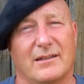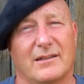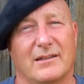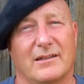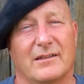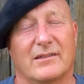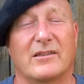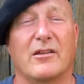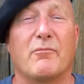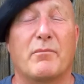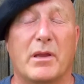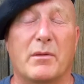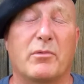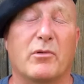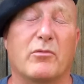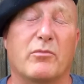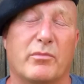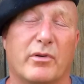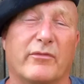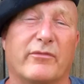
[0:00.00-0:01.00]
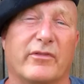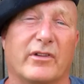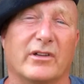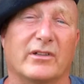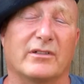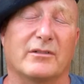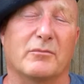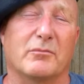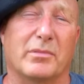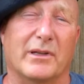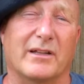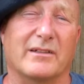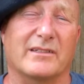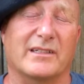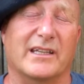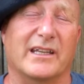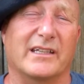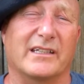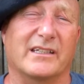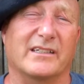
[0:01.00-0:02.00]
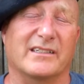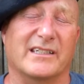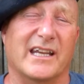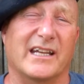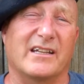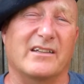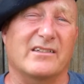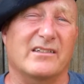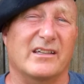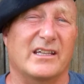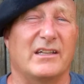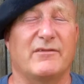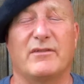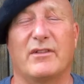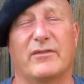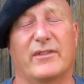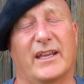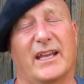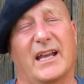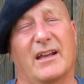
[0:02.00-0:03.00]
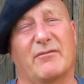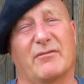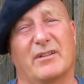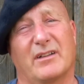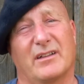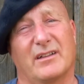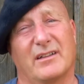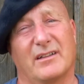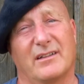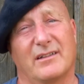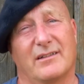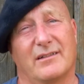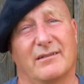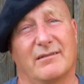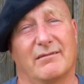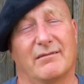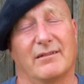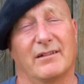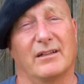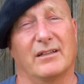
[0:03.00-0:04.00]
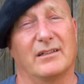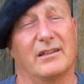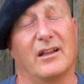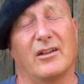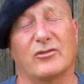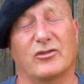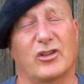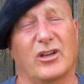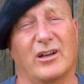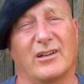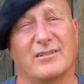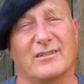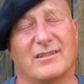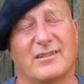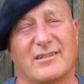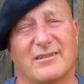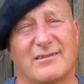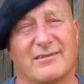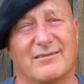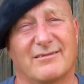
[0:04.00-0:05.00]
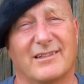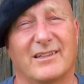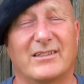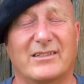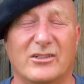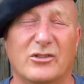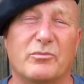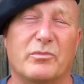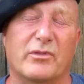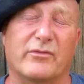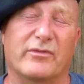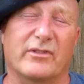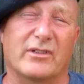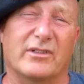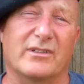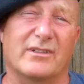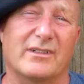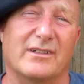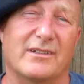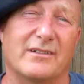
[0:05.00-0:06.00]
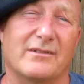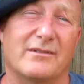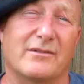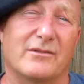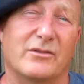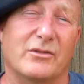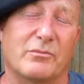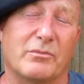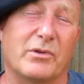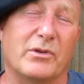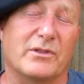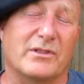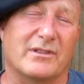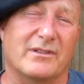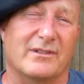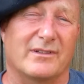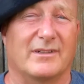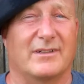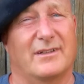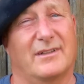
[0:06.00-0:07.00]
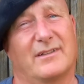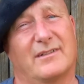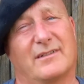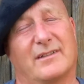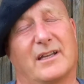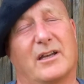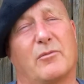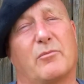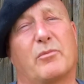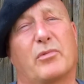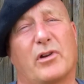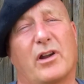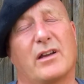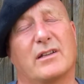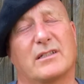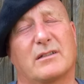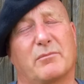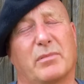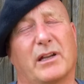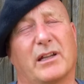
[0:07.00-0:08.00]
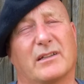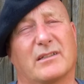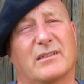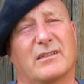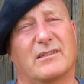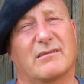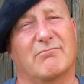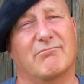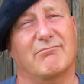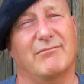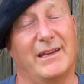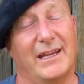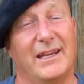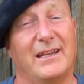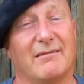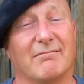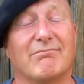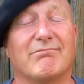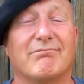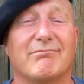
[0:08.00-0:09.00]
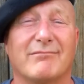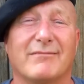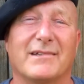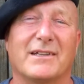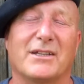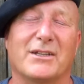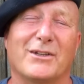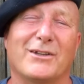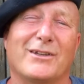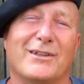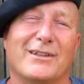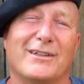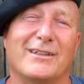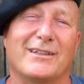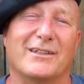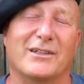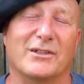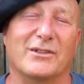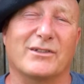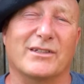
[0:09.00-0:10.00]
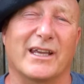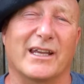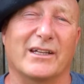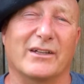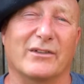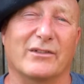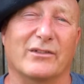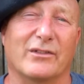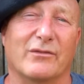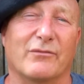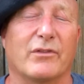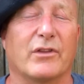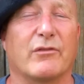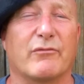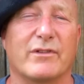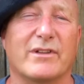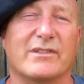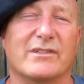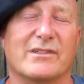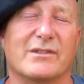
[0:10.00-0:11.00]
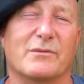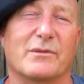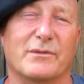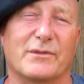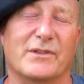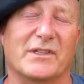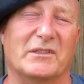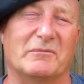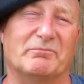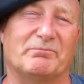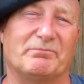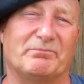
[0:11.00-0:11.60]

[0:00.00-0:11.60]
Some people prefer planting in containers, and even if they have large gardens, they still prefer to put their prized plants in containers for the reasons we've seen.